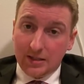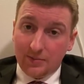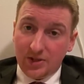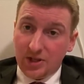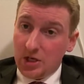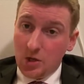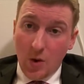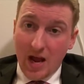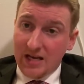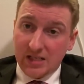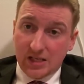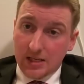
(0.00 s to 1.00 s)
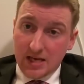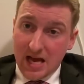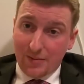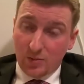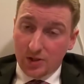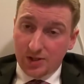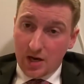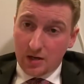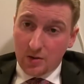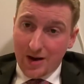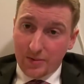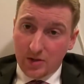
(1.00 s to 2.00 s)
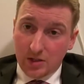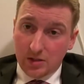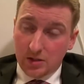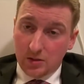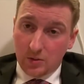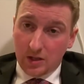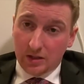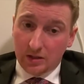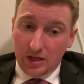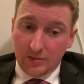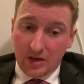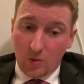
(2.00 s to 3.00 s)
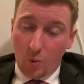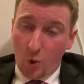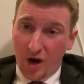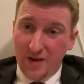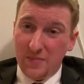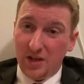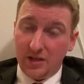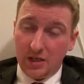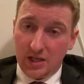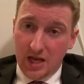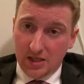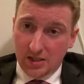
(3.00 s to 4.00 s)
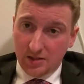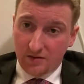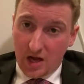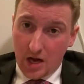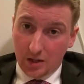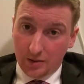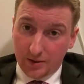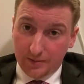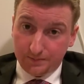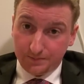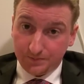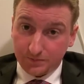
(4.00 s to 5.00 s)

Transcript: but the UN has condemned what Saudi Arabia is doing. I mean, one million cases of cholera.